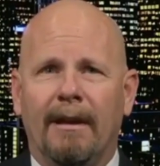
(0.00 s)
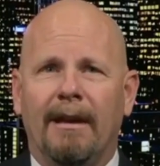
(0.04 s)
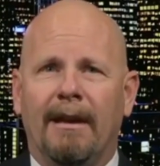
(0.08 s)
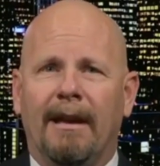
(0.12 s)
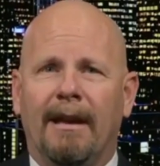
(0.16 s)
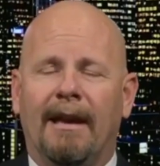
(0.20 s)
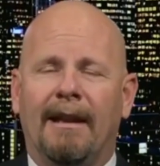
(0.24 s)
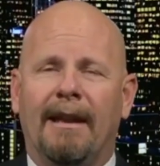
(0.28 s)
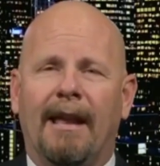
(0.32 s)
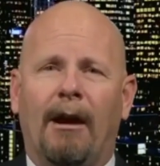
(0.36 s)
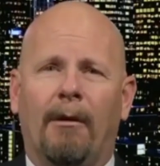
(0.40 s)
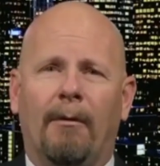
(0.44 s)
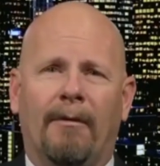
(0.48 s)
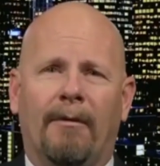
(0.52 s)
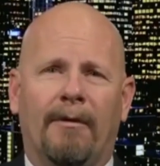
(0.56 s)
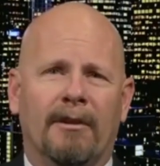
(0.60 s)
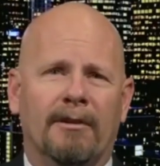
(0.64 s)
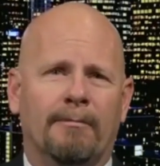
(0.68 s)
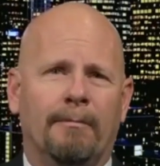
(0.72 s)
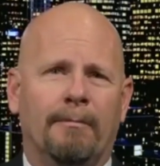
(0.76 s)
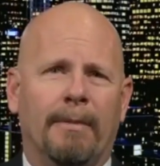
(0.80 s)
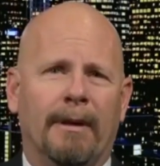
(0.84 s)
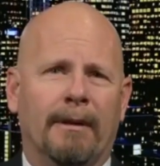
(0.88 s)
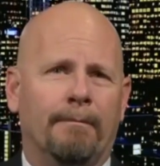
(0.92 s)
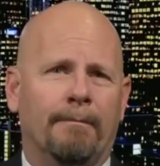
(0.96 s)
And now with this
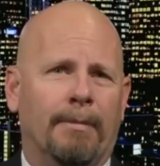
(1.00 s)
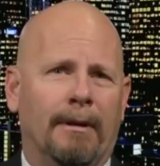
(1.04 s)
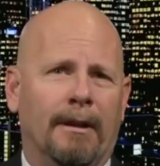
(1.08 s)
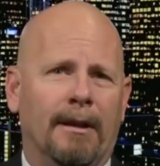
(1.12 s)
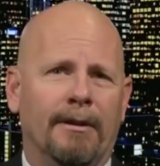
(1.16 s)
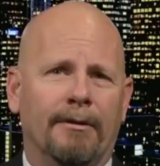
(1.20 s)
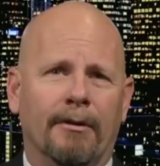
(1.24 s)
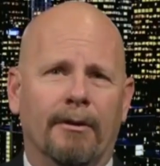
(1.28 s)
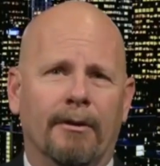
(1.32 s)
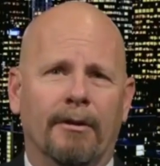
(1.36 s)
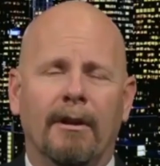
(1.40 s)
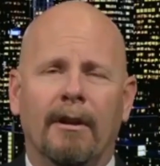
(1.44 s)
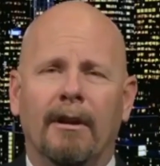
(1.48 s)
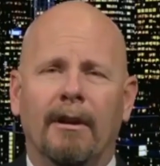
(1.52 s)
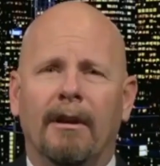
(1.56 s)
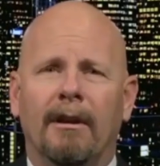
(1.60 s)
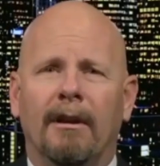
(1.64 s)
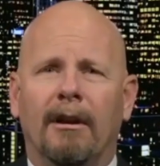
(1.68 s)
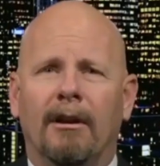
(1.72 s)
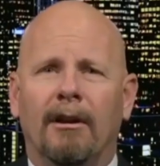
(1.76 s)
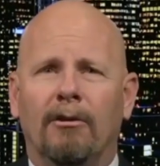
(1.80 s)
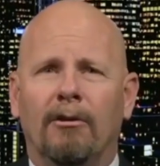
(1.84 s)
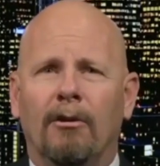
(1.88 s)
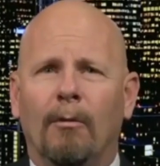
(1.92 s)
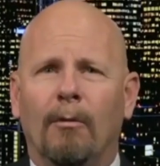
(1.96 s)
big blunder,
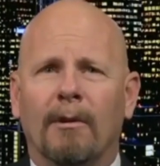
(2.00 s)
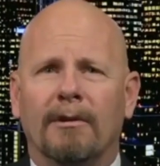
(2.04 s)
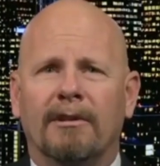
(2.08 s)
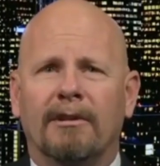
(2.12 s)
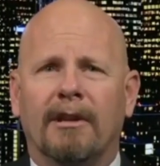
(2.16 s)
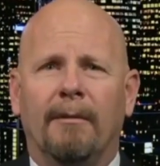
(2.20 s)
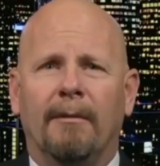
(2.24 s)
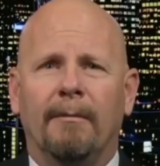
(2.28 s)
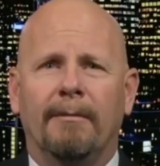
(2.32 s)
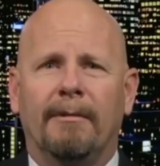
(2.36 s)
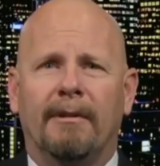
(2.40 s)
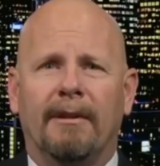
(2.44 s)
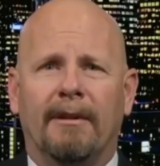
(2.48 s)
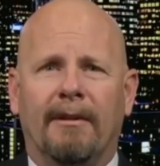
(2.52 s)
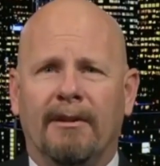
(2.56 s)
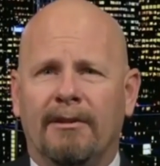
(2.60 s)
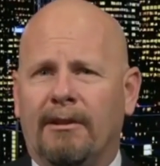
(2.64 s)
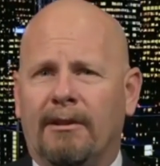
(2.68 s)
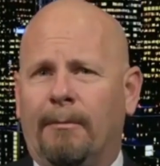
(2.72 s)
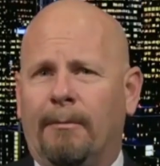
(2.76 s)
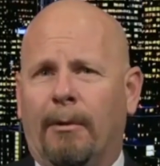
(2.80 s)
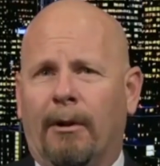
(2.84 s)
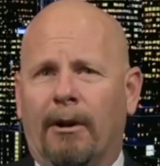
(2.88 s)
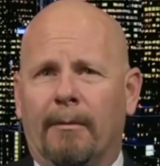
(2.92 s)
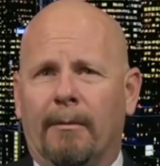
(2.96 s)
who wants to come to this
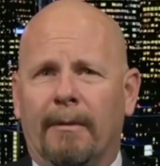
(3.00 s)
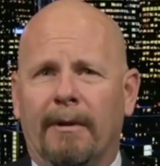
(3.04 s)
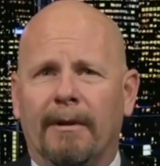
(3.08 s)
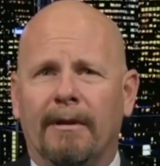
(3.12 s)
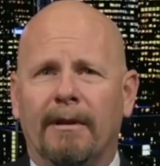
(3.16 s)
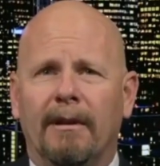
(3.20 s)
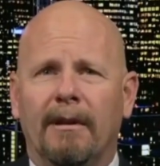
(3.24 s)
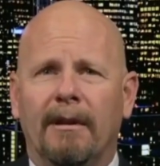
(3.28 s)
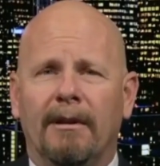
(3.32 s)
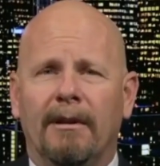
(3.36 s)
department?